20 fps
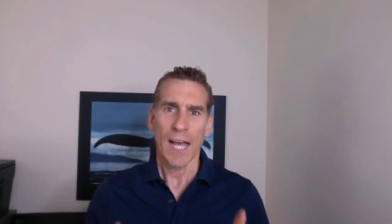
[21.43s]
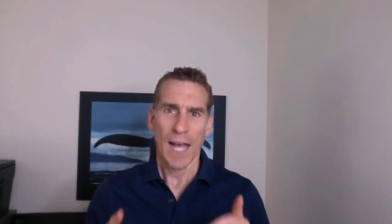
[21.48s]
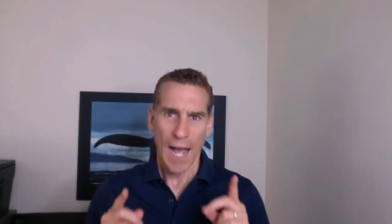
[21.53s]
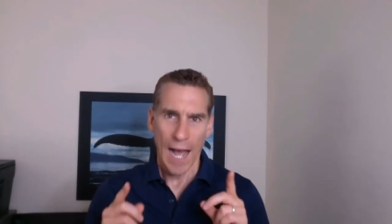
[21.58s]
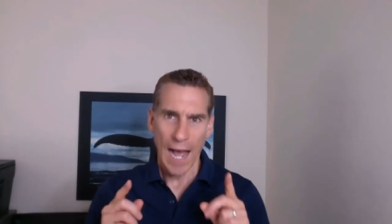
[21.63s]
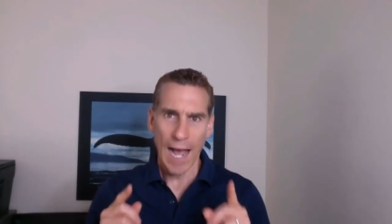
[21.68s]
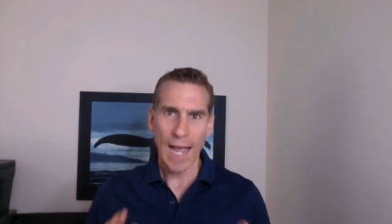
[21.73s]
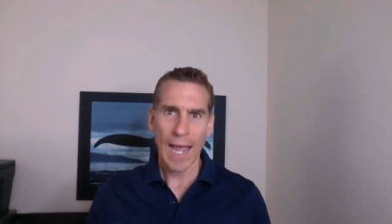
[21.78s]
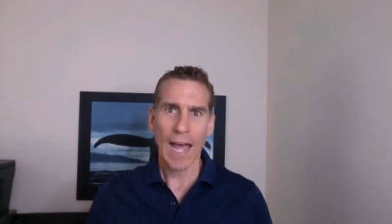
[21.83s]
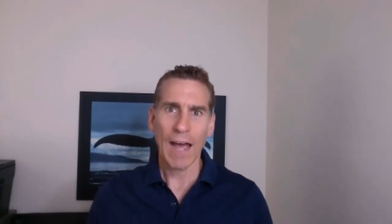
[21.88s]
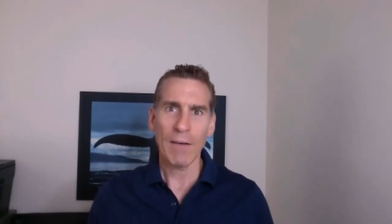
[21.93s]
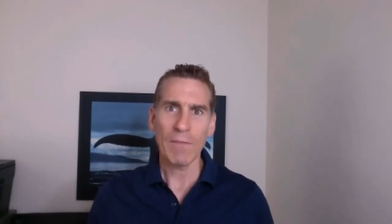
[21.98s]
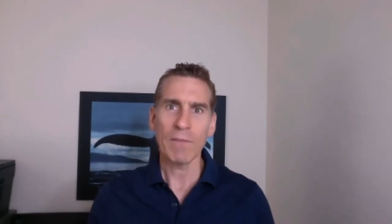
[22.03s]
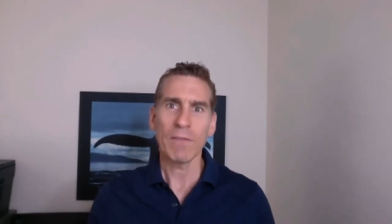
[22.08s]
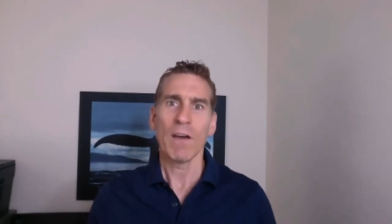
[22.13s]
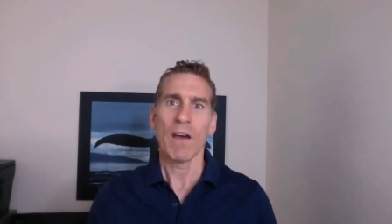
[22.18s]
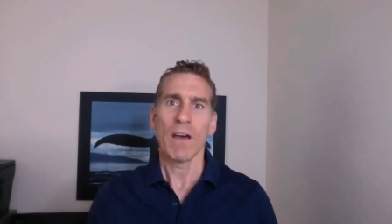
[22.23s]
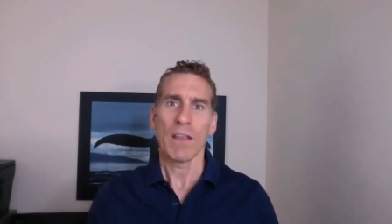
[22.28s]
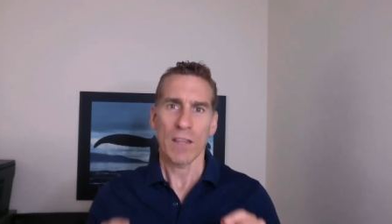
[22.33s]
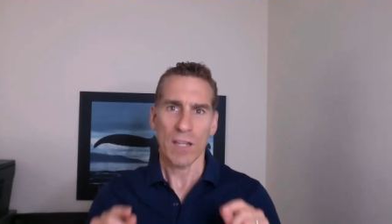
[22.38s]
I have
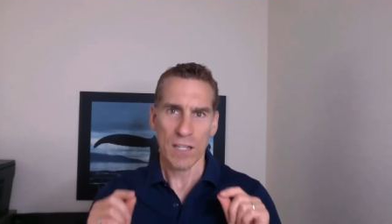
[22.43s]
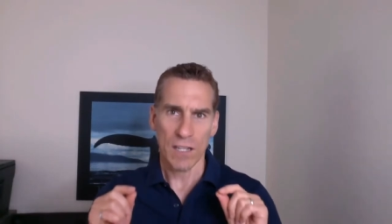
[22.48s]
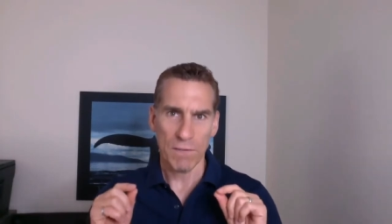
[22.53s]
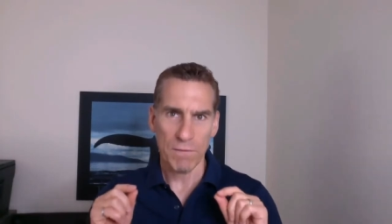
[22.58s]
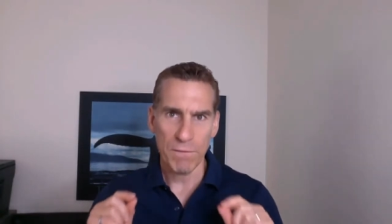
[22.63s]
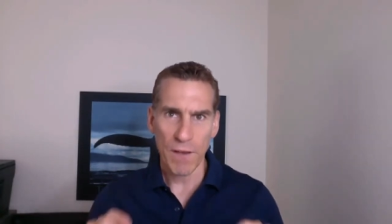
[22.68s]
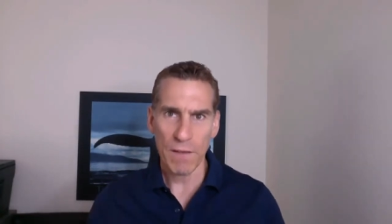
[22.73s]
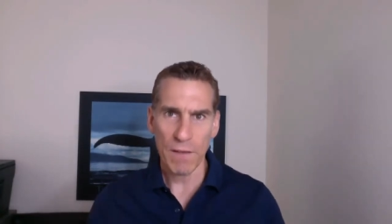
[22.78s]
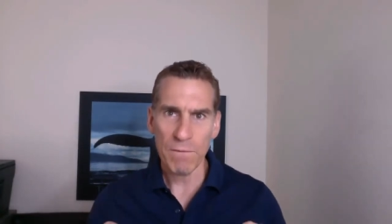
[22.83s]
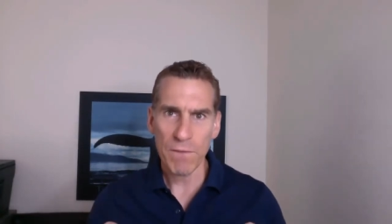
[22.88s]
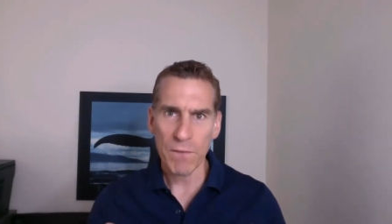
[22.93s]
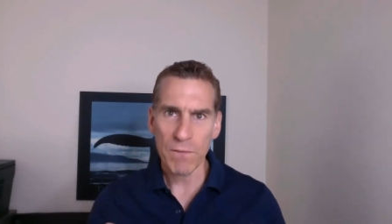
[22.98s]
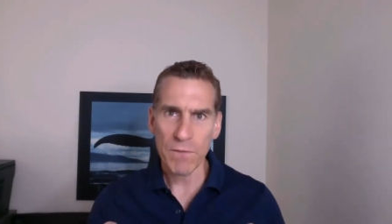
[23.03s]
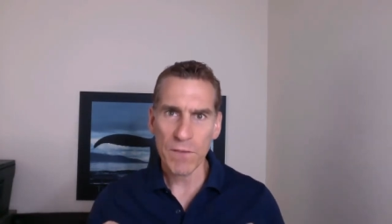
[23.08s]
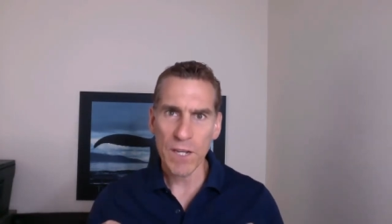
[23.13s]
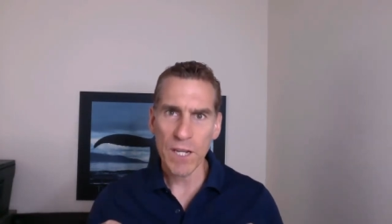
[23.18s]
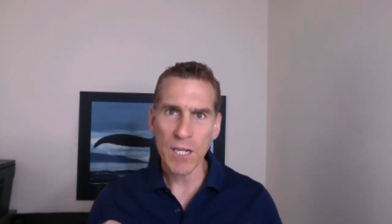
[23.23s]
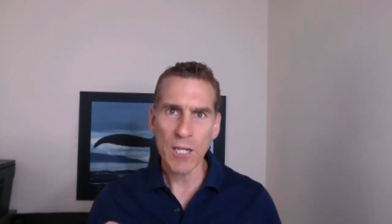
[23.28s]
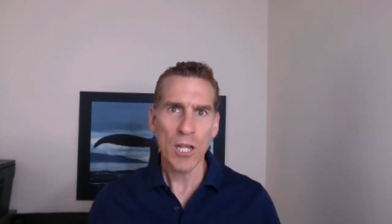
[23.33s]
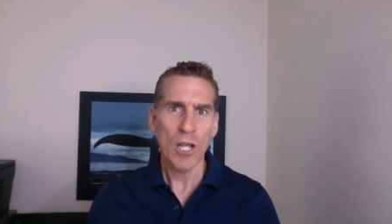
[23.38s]
the LeFave
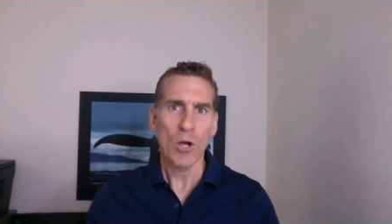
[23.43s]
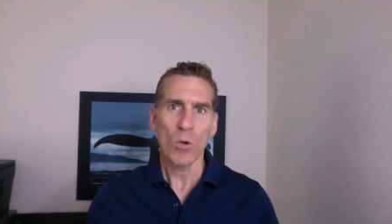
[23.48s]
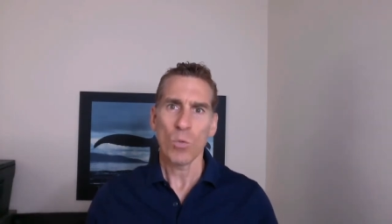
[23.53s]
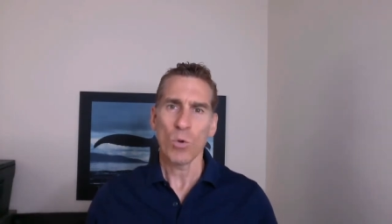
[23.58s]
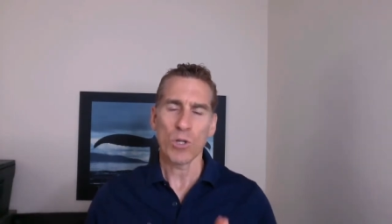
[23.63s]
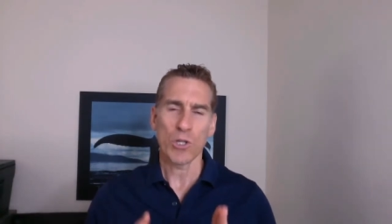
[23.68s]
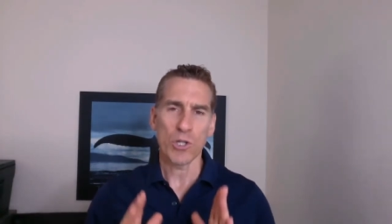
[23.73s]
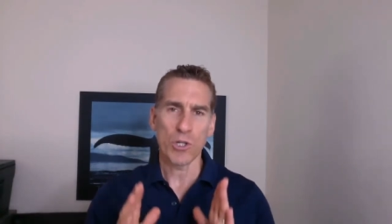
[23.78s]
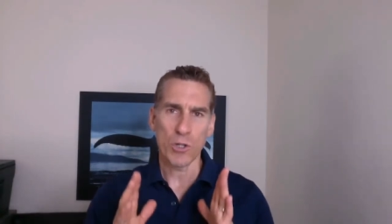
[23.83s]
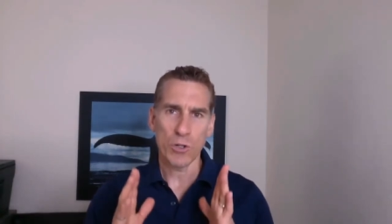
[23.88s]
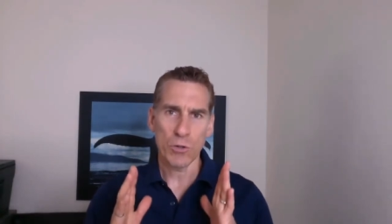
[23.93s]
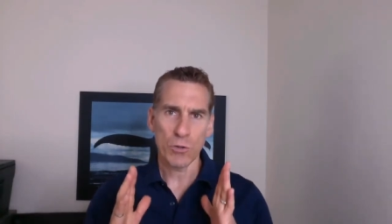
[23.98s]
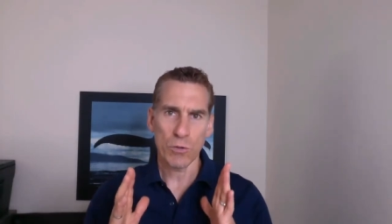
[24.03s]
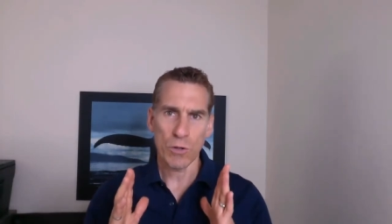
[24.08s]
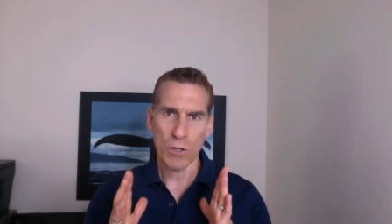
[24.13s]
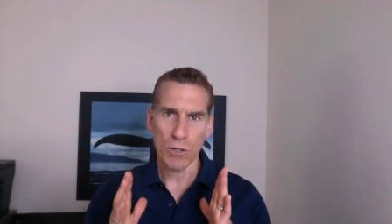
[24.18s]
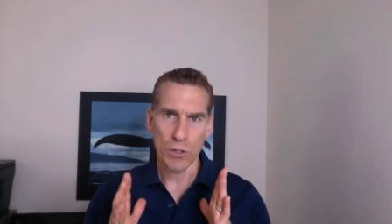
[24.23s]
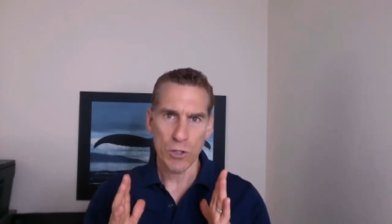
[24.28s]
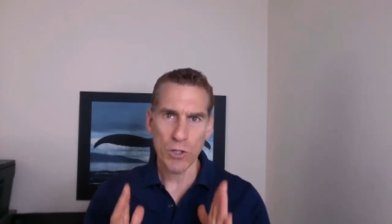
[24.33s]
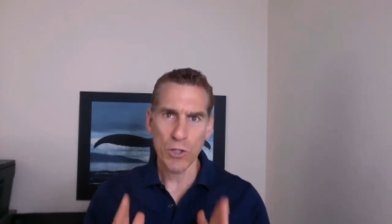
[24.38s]
15, which you
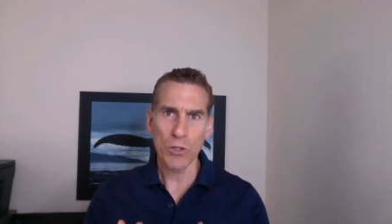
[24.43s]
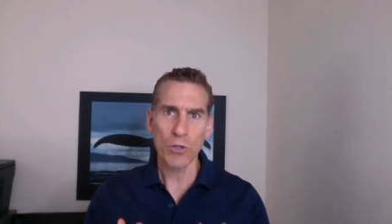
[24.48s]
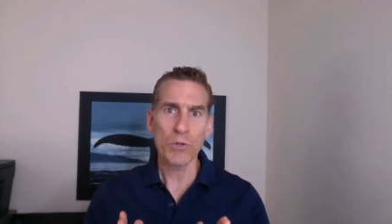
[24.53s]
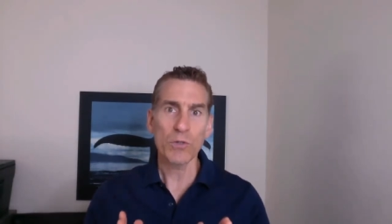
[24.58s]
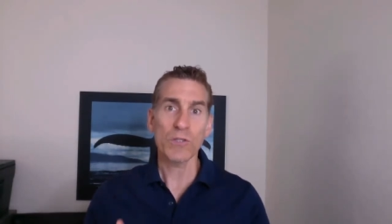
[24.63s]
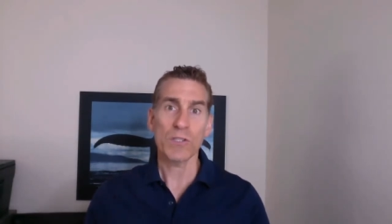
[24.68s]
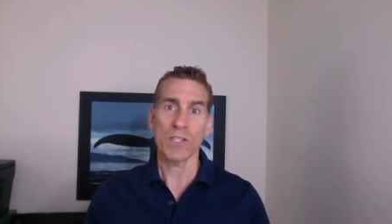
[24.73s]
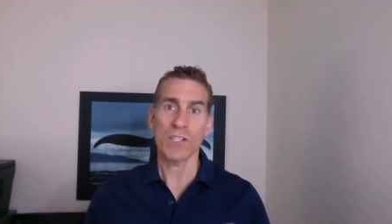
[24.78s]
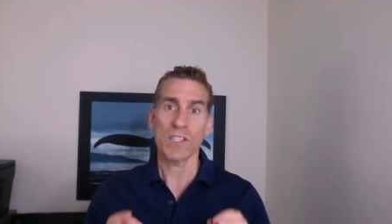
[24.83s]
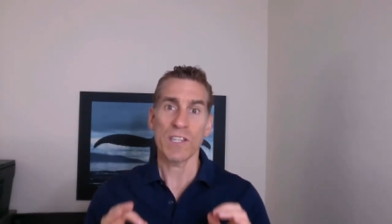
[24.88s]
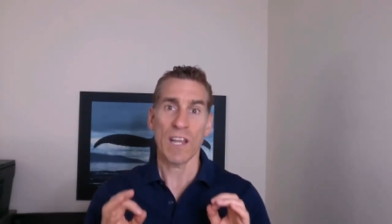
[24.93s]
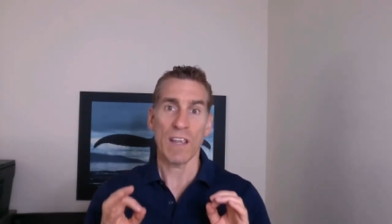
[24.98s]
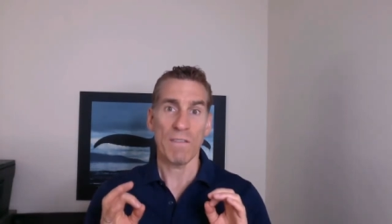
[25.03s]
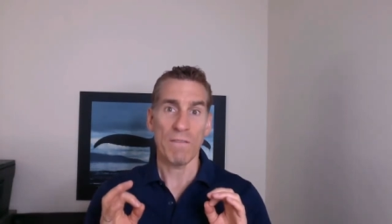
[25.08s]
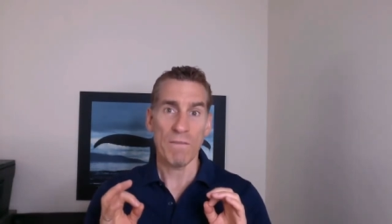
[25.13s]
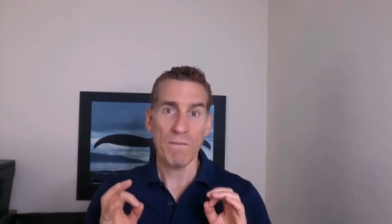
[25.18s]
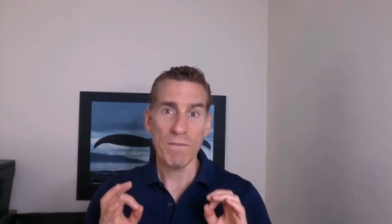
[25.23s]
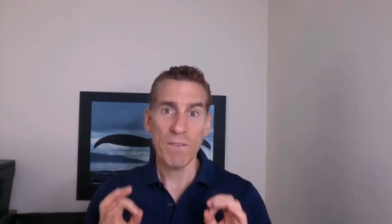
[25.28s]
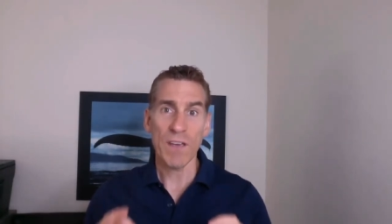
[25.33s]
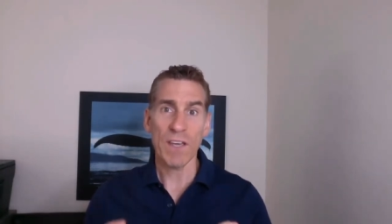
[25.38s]
can use to stay
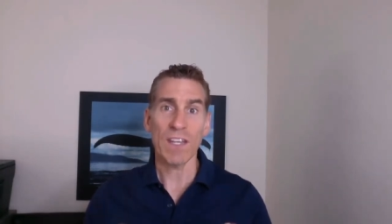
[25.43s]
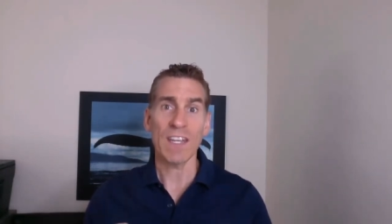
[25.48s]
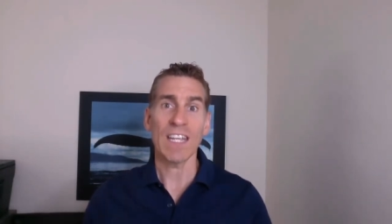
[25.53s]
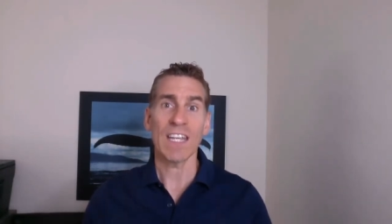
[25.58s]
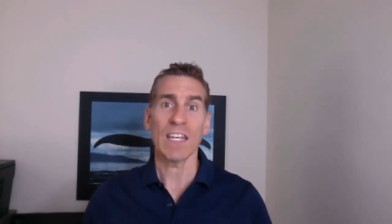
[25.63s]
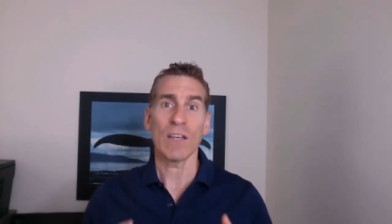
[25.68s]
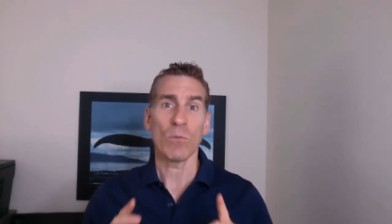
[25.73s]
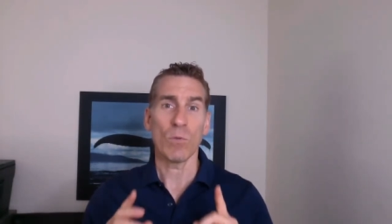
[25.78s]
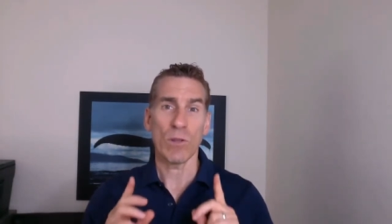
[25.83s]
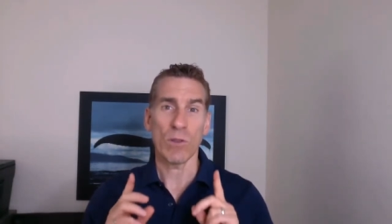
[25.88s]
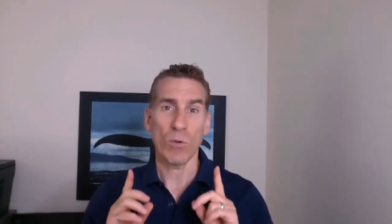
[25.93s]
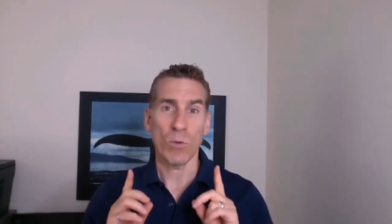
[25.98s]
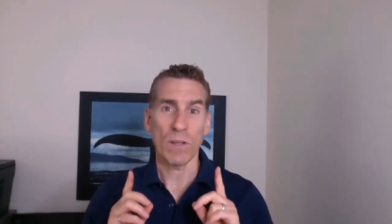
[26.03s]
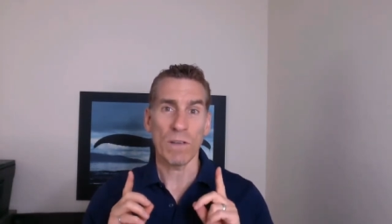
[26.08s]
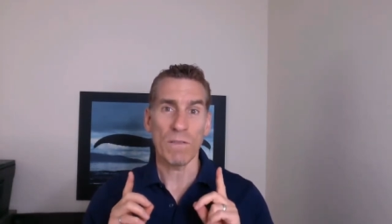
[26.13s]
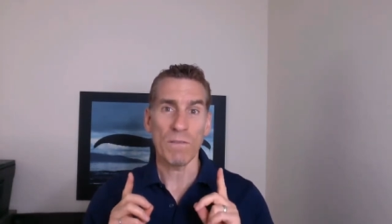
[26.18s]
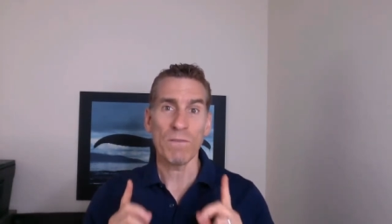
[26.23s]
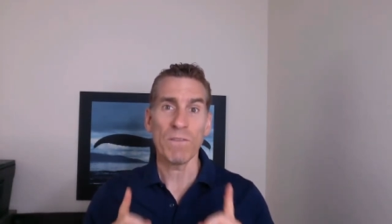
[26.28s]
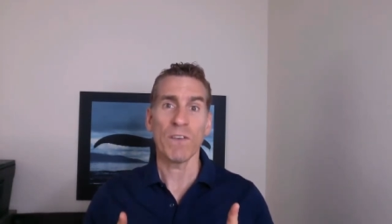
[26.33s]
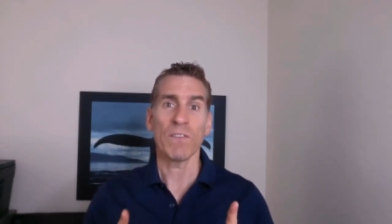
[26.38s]
fit with only
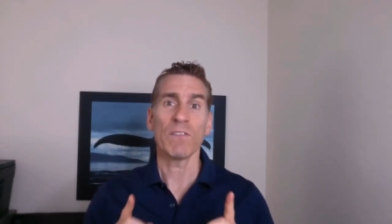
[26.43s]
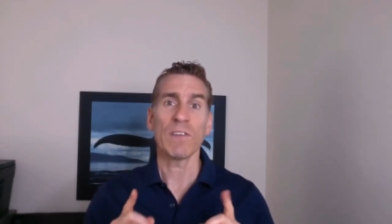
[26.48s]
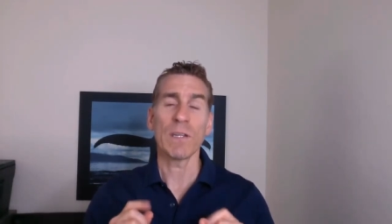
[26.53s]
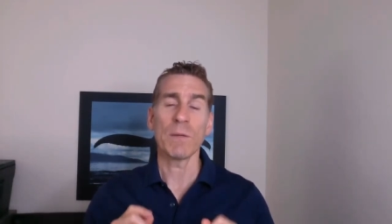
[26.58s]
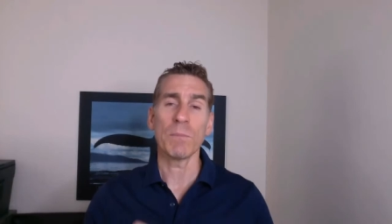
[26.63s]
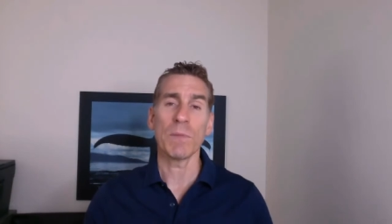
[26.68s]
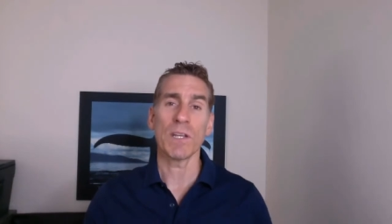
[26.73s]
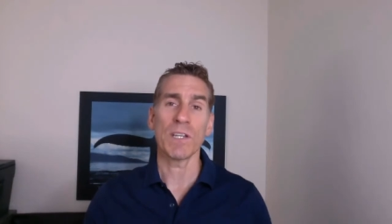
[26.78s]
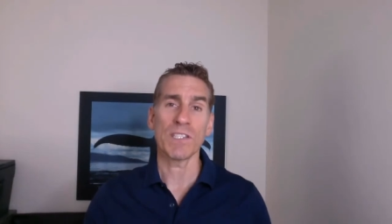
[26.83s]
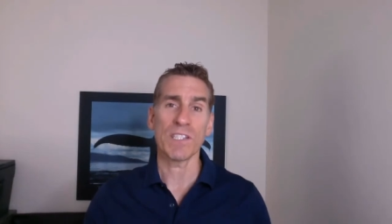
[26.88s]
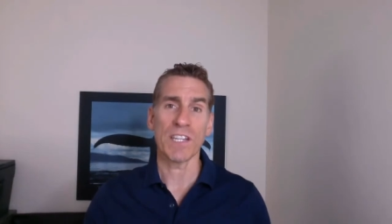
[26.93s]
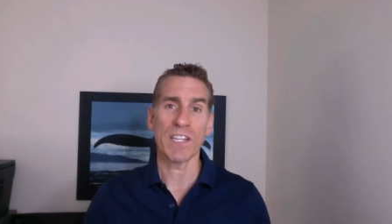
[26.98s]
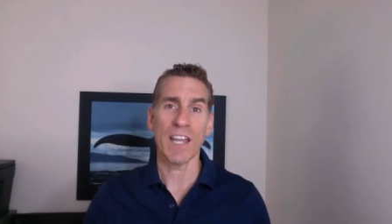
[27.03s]
15 minutes a